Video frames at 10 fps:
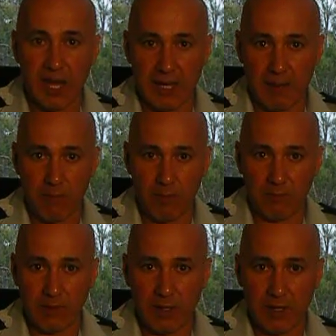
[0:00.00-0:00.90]
a number
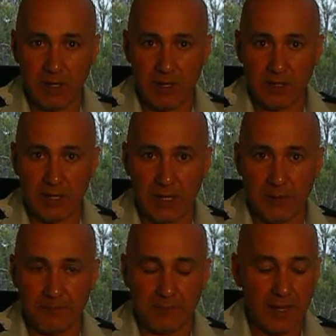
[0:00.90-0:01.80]

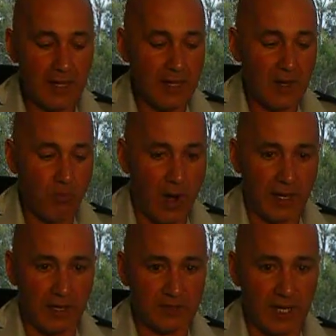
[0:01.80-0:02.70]
of
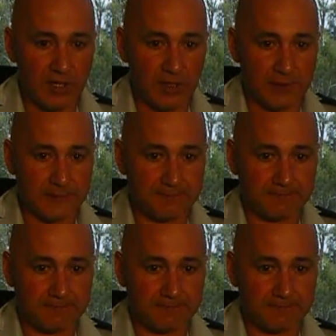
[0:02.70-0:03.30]
radio stations.